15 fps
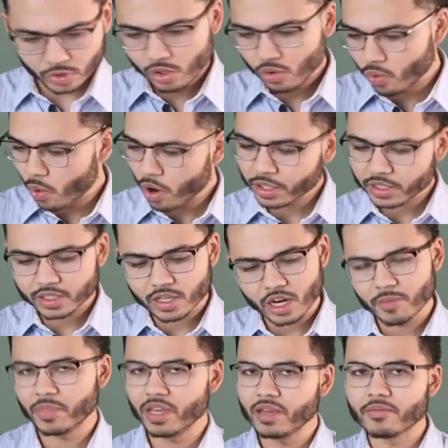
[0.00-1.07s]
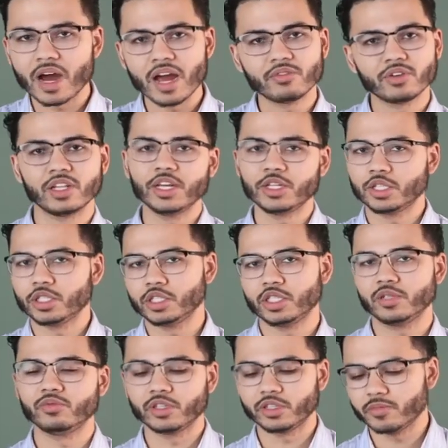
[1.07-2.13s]
what's going to be my relationship
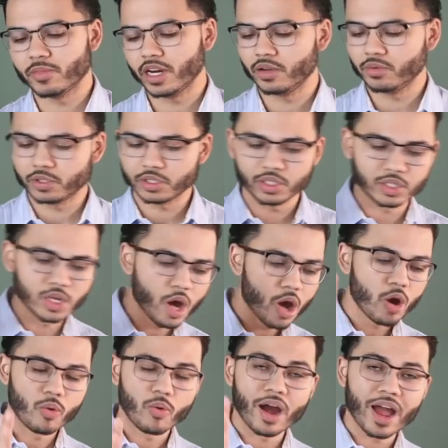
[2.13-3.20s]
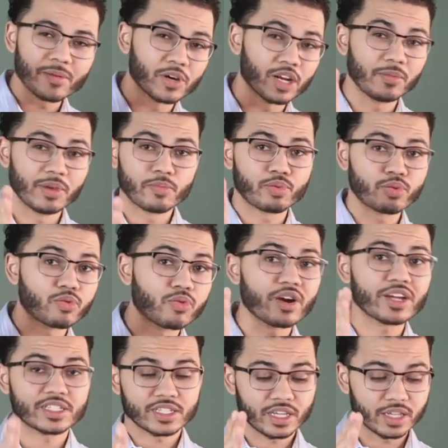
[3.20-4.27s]
with money, which is why I'm going to be
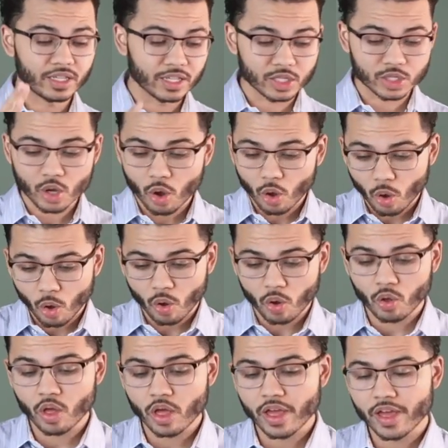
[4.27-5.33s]
pressing this whole